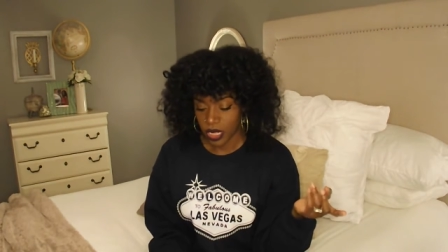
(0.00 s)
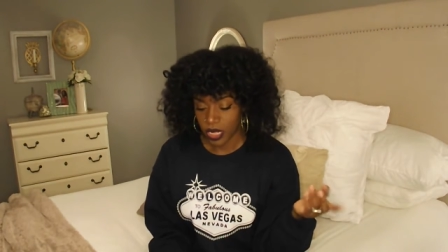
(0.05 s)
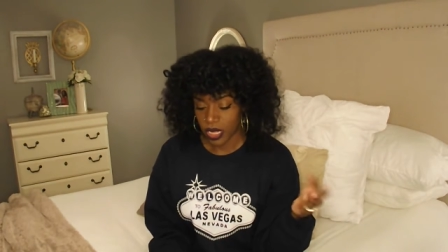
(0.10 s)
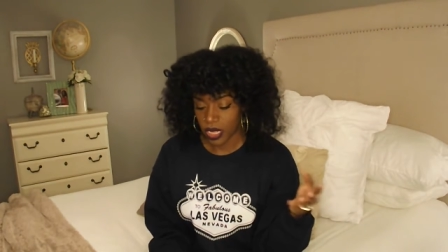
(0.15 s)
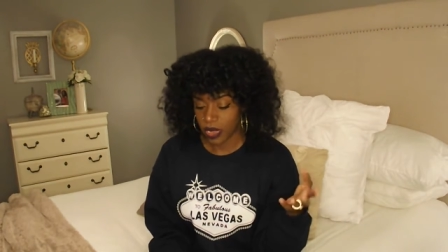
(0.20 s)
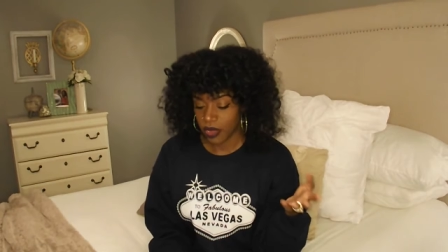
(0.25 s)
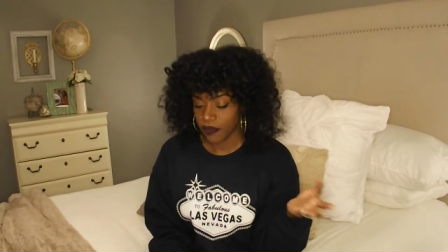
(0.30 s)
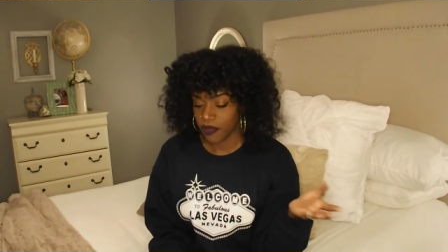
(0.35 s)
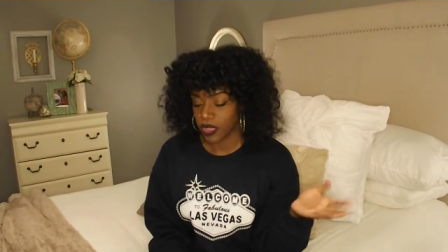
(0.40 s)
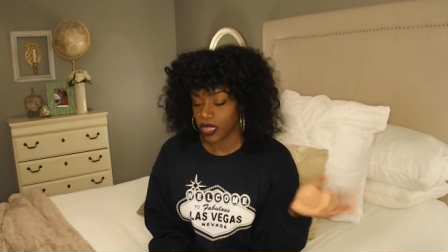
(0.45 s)

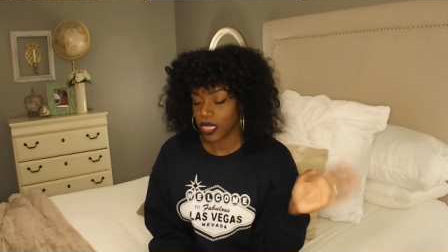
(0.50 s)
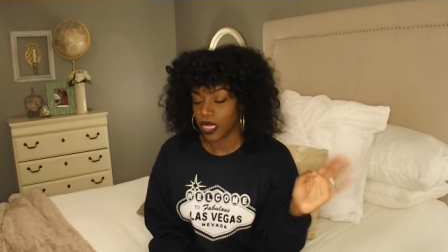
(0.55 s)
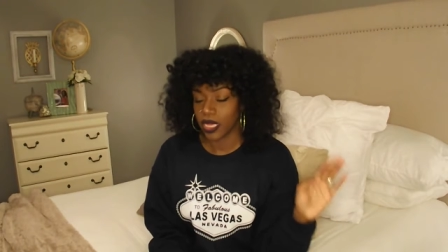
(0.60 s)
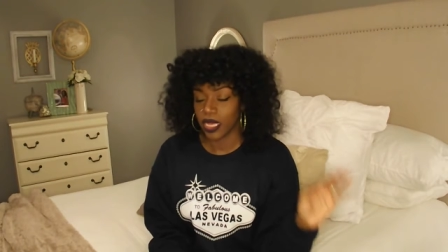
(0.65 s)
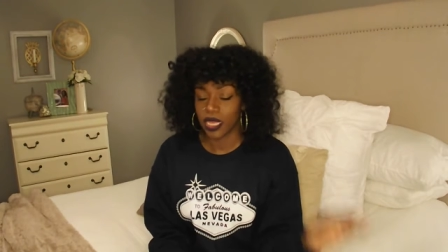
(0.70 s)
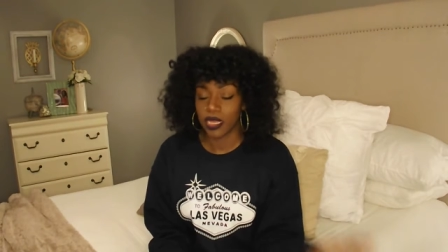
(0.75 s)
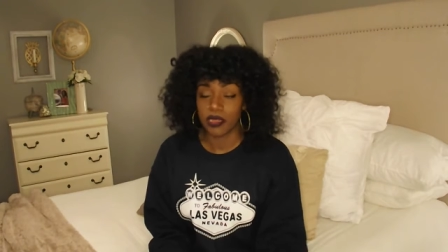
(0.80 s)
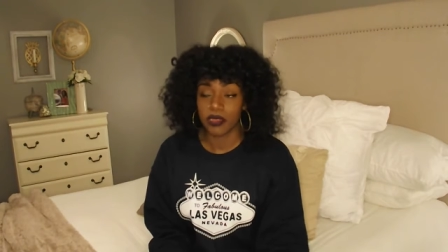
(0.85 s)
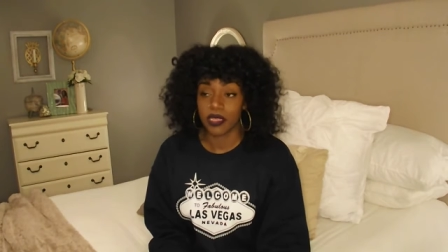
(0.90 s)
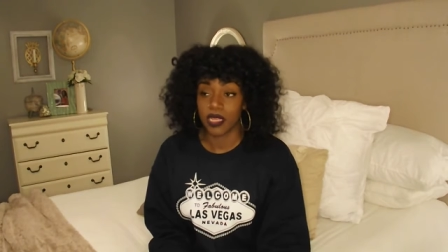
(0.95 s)
Everything
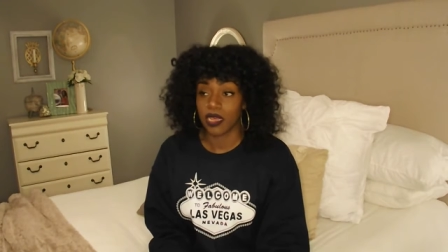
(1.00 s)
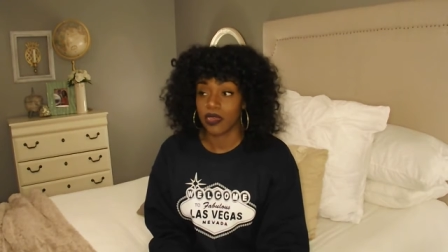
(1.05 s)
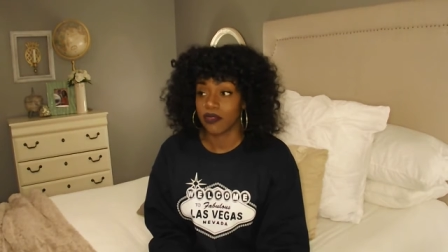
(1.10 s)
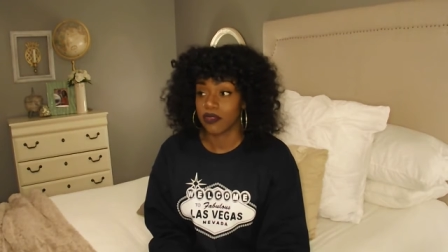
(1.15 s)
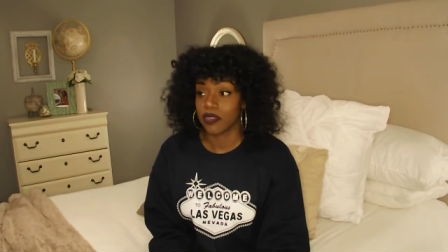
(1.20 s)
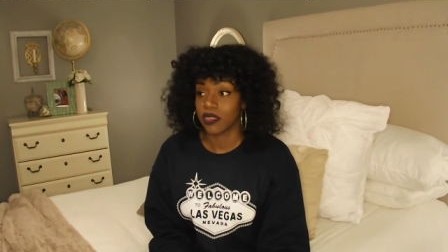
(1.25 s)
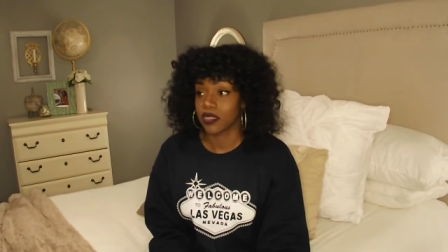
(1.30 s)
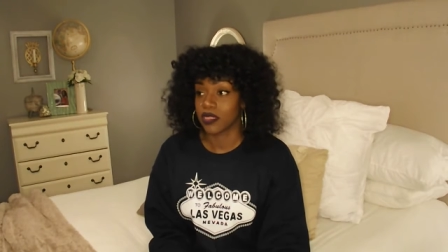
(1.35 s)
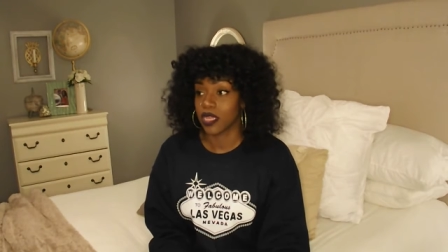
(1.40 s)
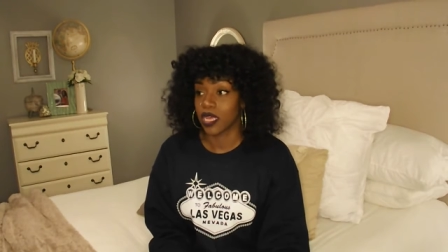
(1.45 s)
else I was
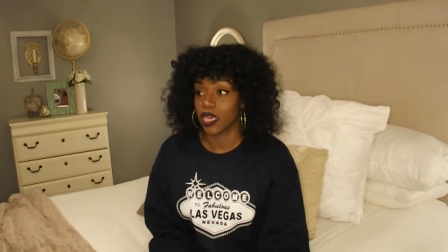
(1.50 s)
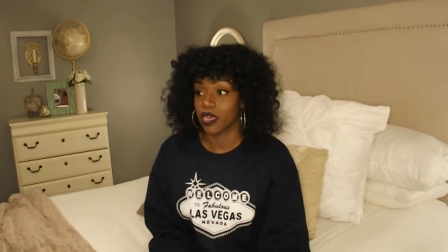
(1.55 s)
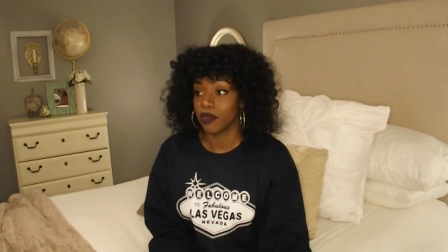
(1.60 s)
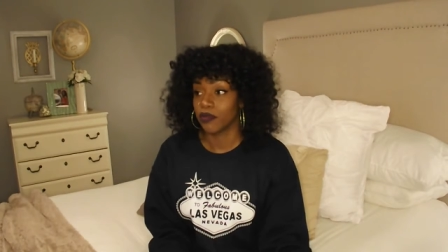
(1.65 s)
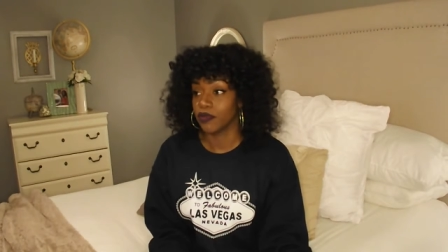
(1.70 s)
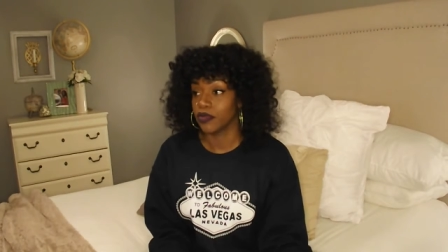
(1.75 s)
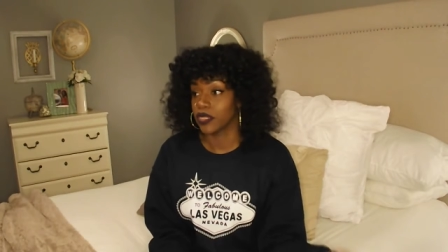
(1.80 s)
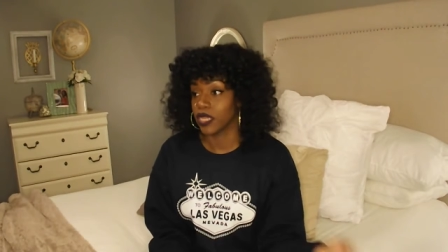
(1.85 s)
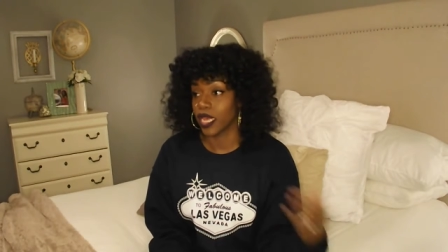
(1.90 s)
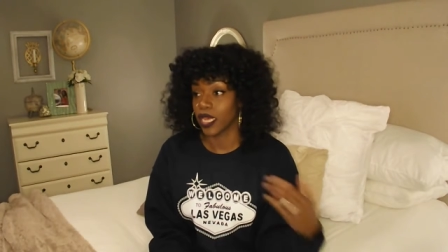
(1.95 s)
just like, it
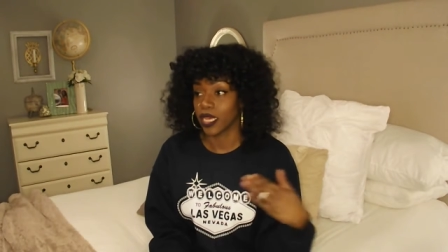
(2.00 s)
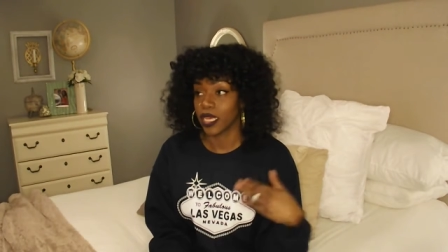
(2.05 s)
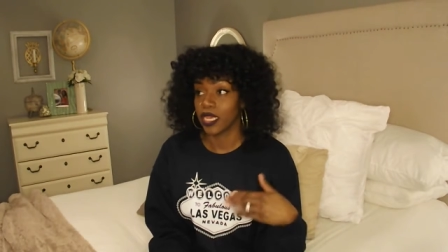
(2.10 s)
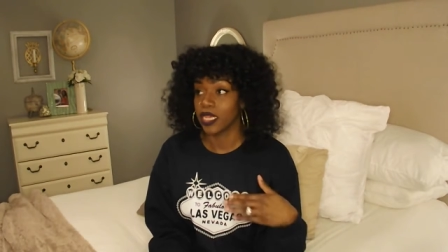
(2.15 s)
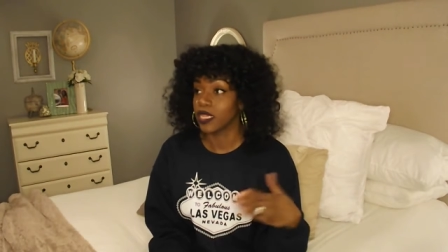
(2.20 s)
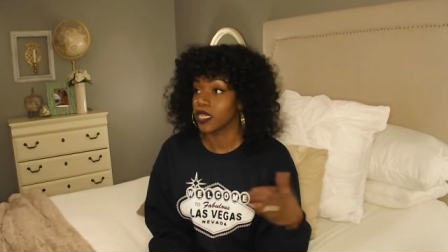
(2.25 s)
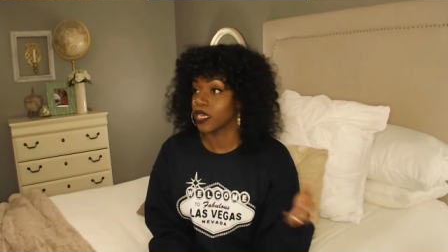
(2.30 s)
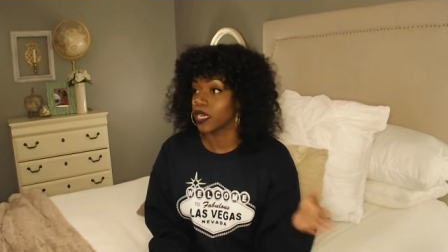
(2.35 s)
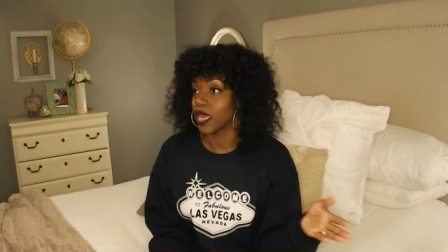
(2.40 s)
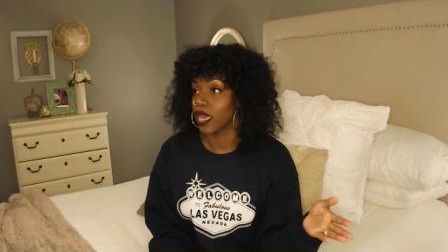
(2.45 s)
was like
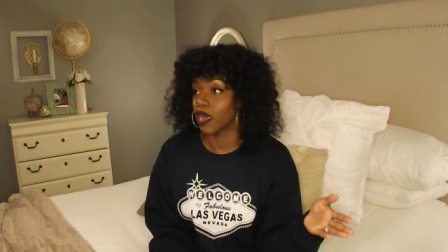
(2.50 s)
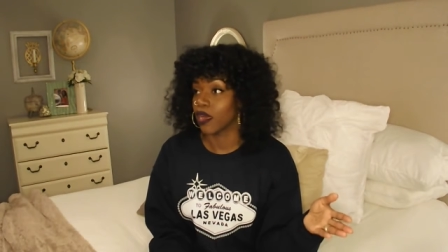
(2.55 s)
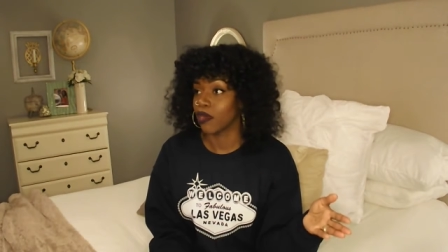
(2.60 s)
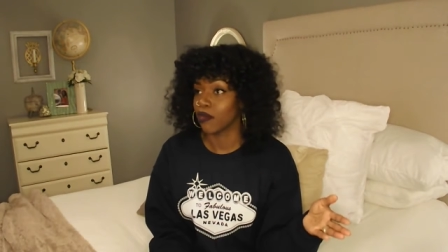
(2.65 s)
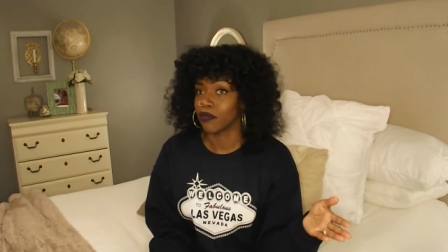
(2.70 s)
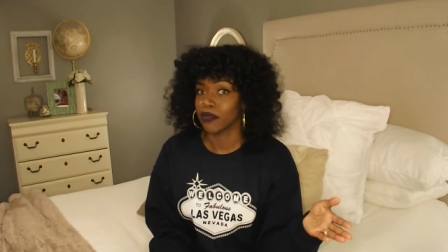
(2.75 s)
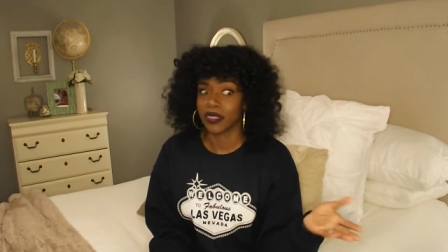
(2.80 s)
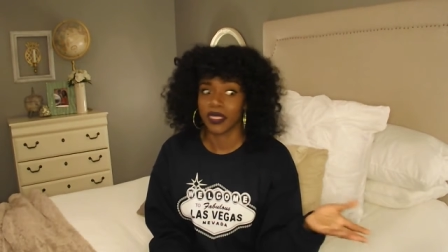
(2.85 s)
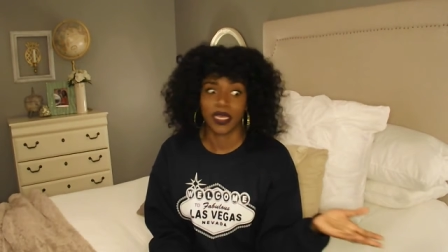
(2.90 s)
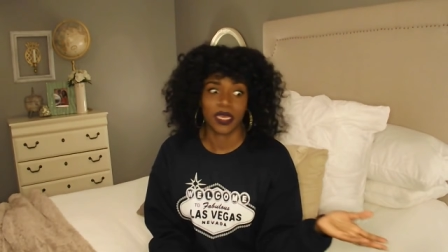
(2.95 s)
in and out. I
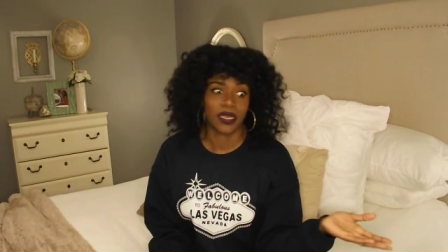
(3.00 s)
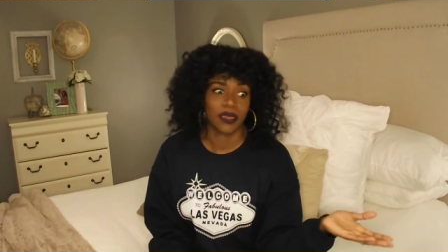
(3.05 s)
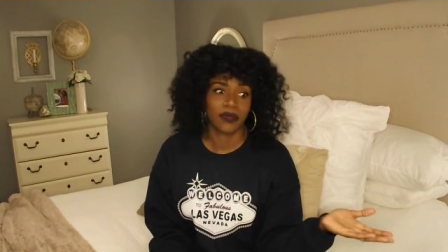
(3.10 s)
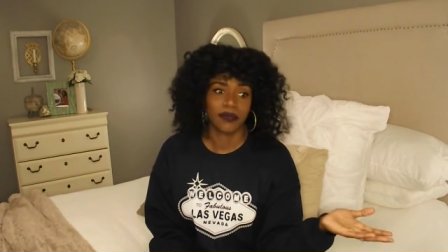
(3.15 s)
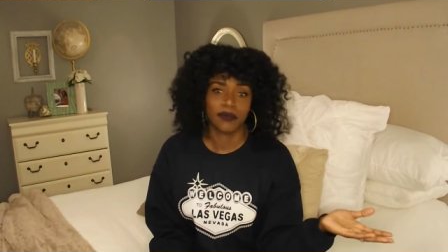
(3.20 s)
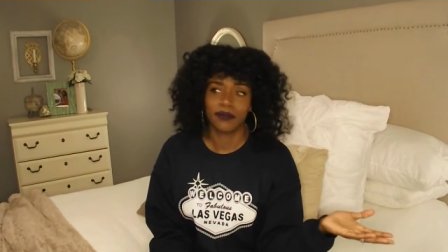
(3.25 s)
was like,